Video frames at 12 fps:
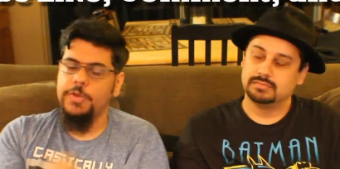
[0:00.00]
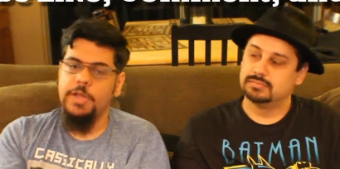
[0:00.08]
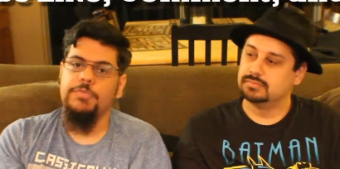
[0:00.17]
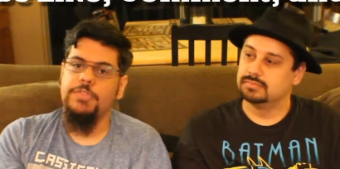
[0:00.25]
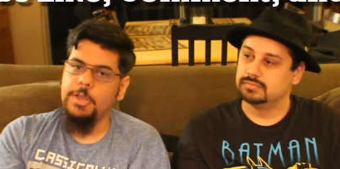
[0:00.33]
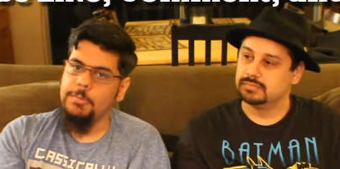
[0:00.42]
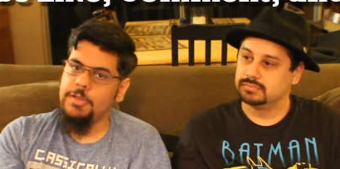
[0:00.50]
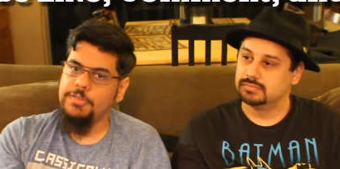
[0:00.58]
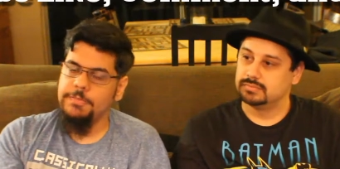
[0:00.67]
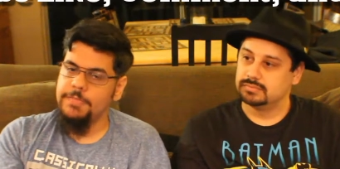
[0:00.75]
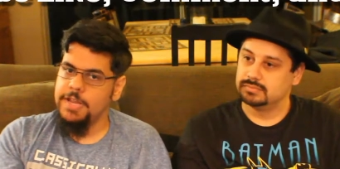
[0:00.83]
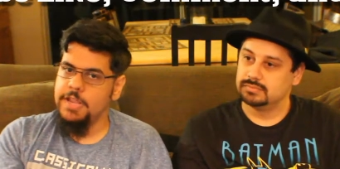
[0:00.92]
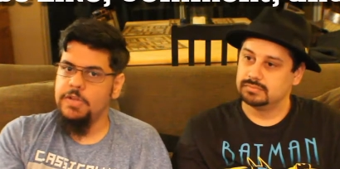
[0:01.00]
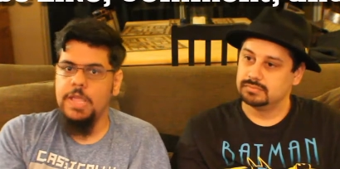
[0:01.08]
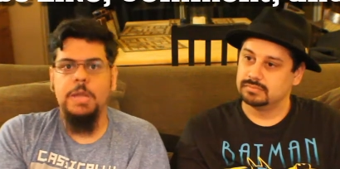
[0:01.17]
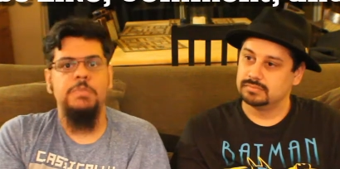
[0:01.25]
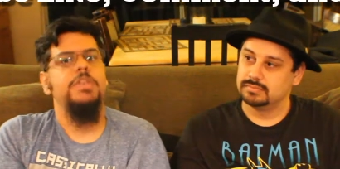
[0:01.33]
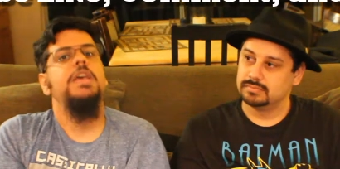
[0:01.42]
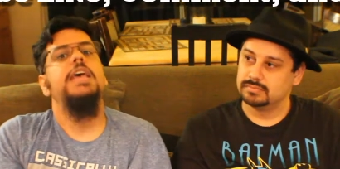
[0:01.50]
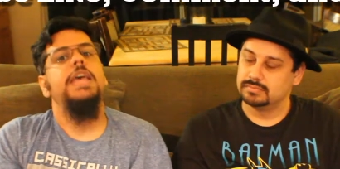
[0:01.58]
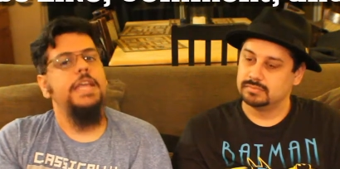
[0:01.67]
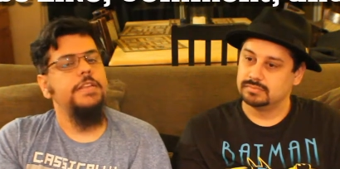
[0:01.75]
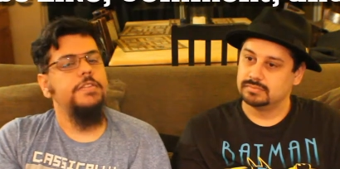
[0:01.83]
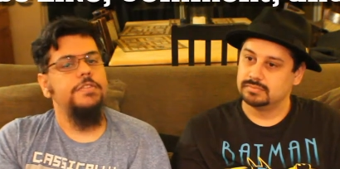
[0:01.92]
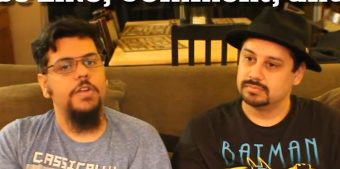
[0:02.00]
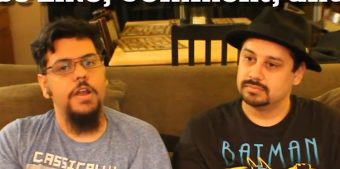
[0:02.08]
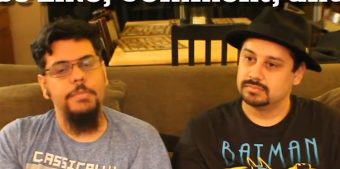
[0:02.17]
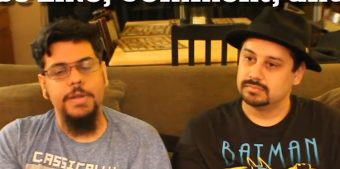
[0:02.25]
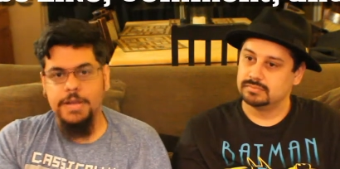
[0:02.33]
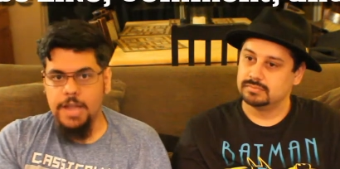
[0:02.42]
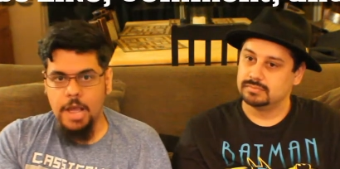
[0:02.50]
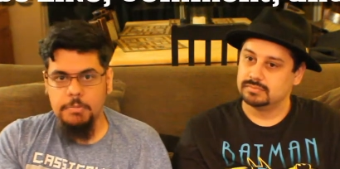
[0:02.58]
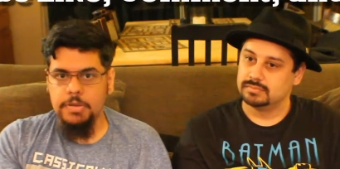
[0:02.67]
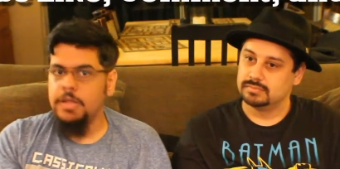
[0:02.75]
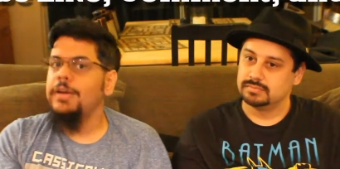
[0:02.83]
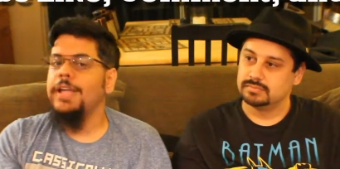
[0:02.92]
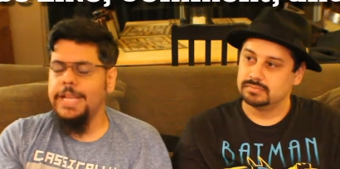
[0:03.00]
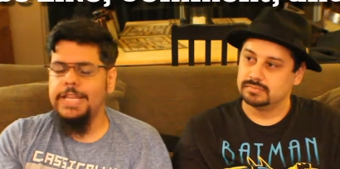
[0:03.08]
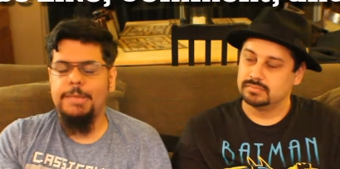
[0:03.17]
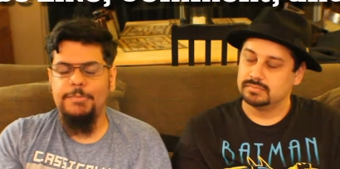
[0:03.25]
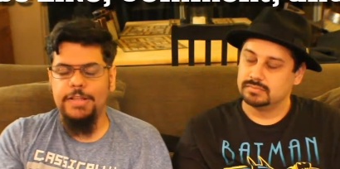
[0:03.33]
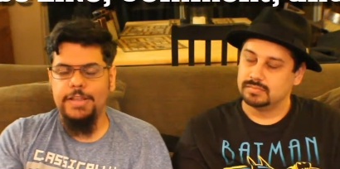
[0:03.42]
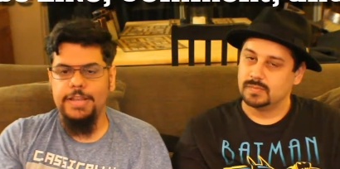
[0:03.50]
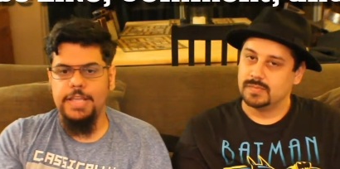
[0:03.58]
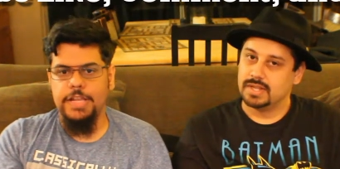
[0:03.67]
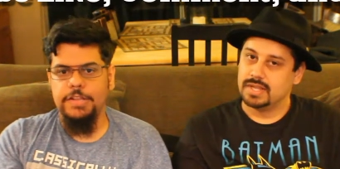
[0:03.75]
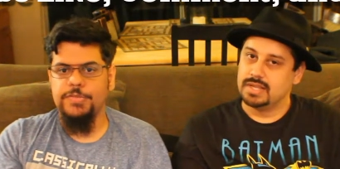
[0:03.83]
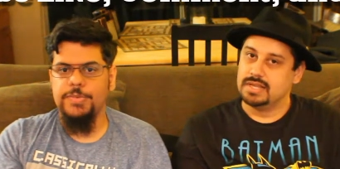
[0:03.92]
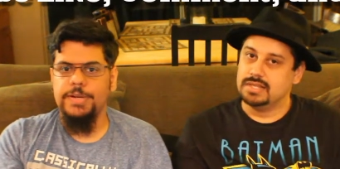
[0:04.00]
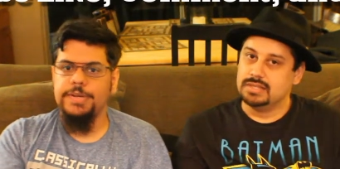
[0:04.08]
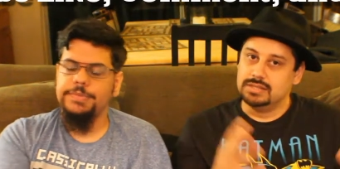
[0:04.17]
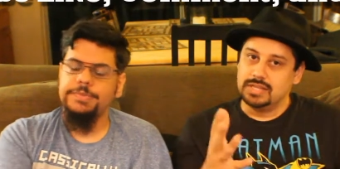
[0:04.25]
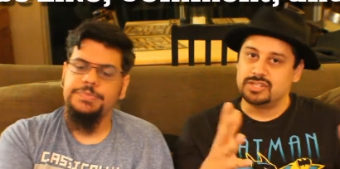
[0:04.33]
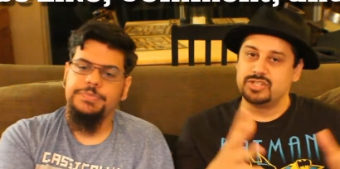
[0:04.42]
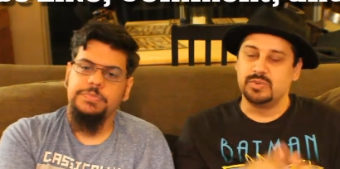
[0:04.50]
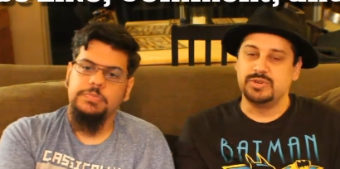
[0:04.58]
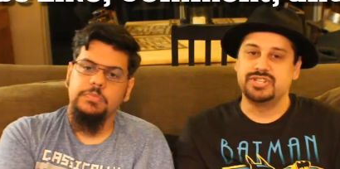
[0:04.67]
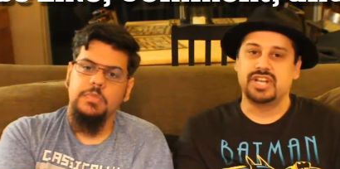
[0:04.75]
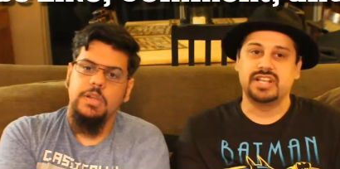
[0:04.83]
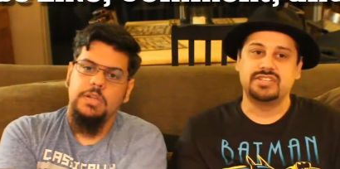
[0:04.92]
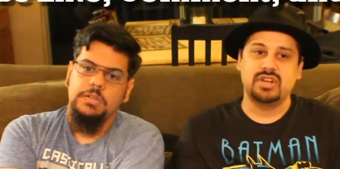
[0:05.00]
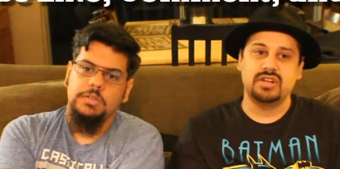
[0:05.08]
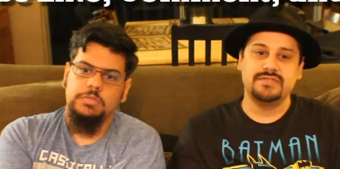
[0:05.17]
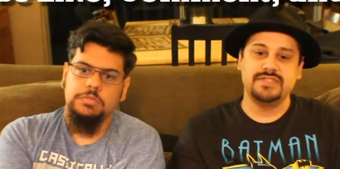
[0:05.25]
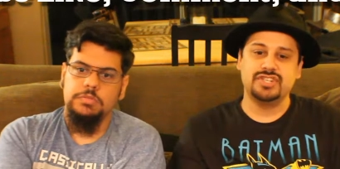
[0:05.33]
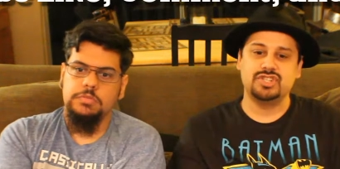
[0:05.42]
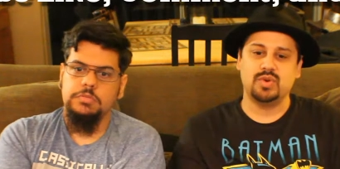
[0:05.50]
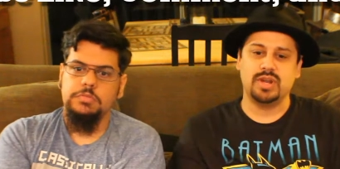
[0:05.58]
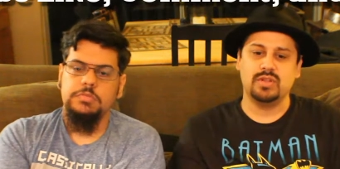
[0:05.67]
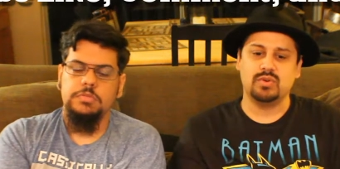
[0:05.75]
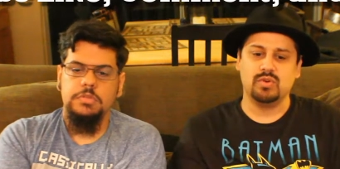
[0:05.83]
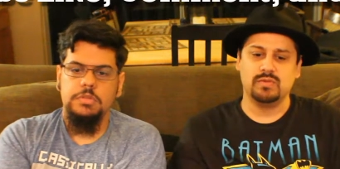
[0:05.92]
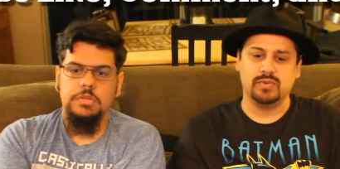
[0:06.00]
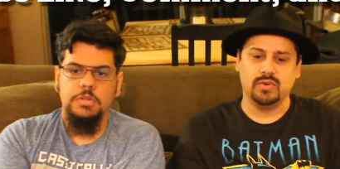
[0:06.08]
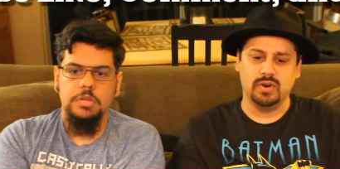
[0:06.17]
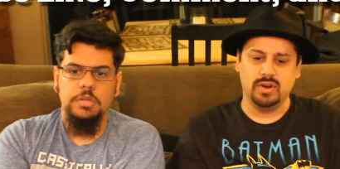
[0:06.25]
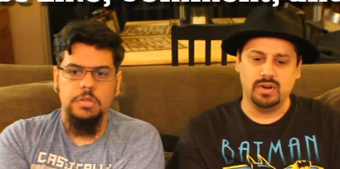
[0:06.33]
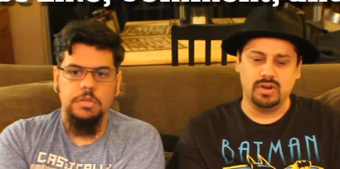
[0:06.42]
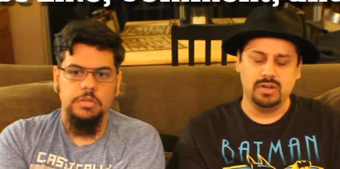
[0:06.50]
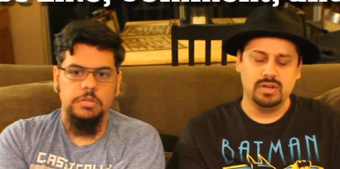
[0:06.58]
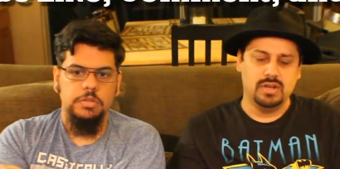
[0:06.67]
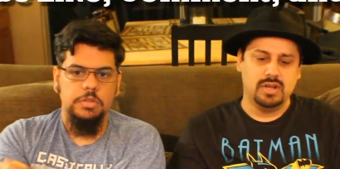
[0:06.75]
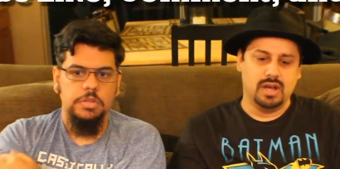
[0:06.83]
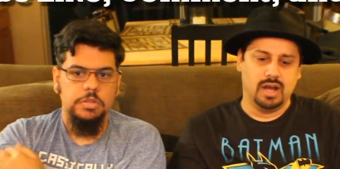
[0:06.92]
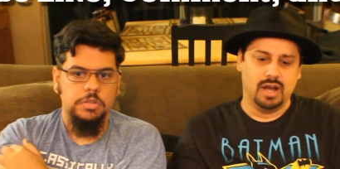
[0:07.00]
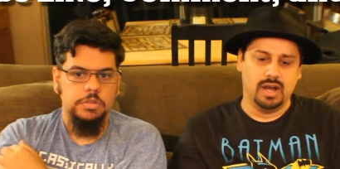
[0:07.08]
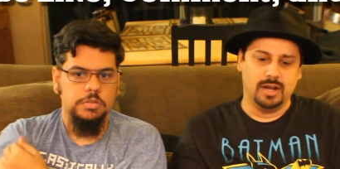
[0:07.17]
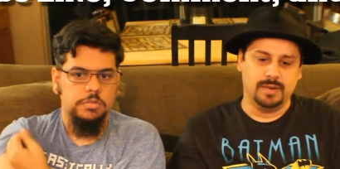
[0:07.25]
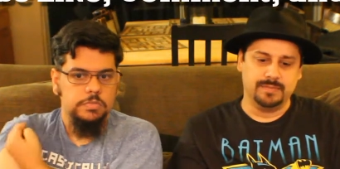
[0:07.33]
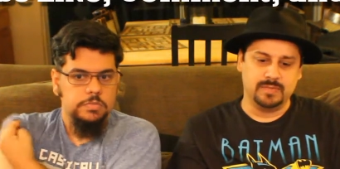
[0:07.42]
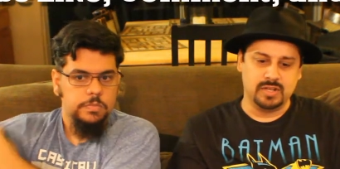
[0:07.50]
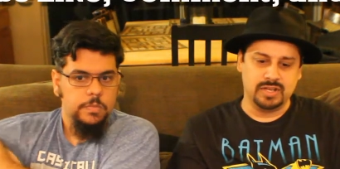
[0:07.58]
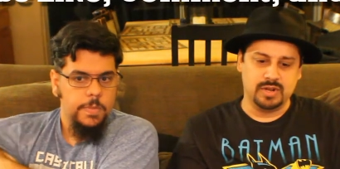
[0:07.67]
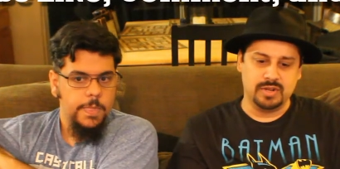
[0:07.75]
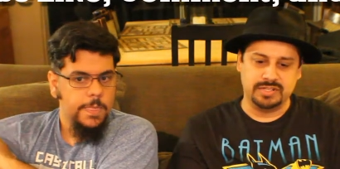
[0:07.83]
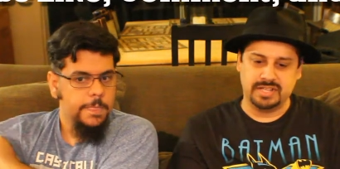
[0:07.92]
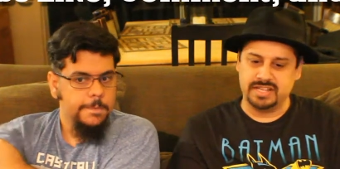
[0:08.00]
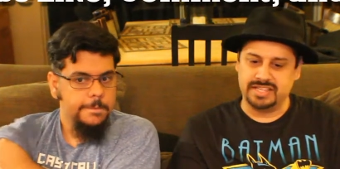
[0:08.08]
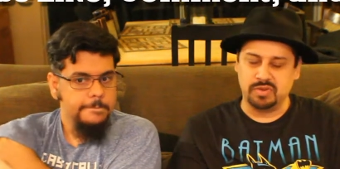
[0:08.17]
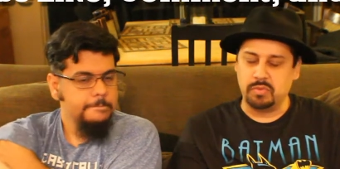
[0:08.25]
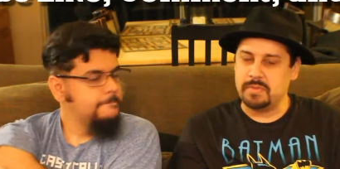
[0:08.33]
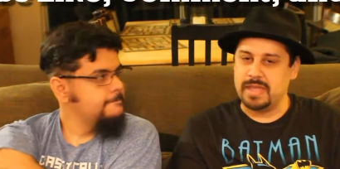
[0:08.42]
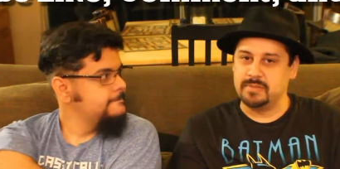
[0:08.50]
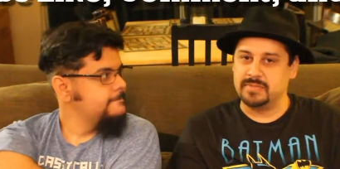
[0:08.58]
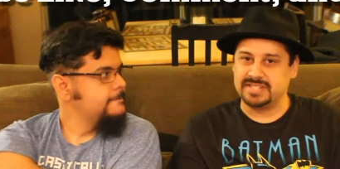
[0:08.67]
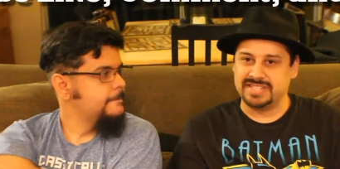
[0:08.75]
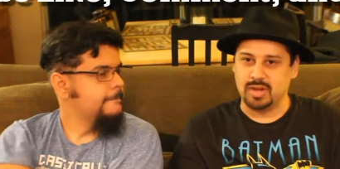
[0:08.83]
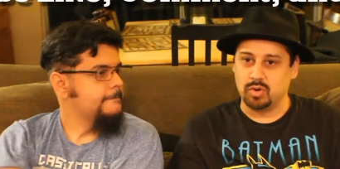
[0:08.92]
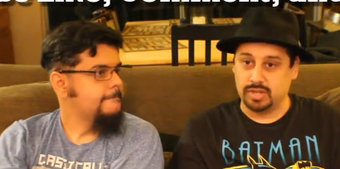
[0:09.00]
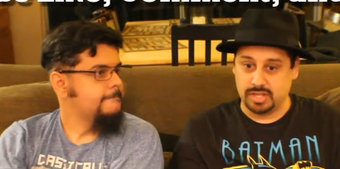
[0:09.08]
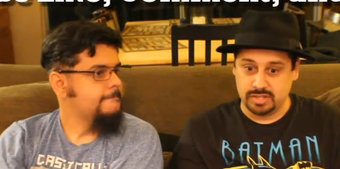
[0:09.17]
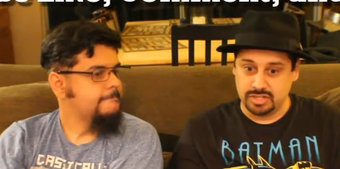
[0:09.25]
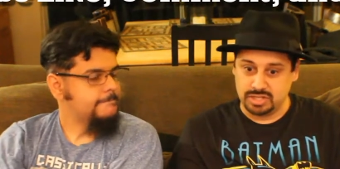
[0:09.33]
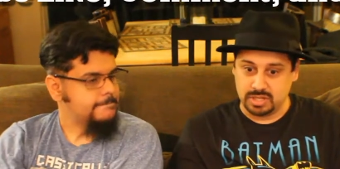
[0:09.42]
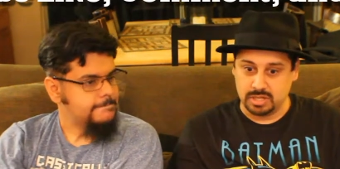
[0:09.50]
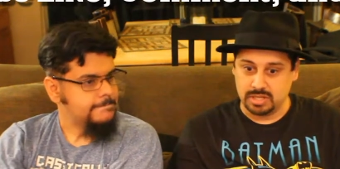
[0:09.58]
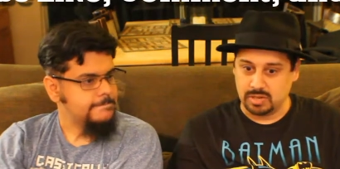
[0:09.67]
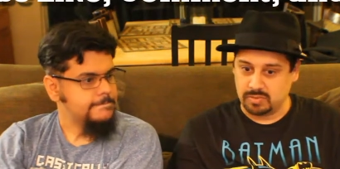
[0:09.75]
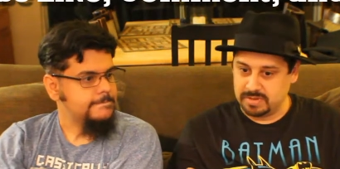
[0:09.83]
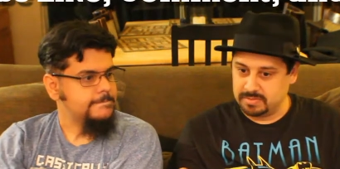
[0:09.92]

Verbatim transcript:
Speaker 1: when it comes talking about some video games, hit the subscribe button down below and hit that bell icon as well.
Speaker 2: Let us know what you guys thought of this trailer overall. Um, you know, is there anything we may have missed out in this trailer that we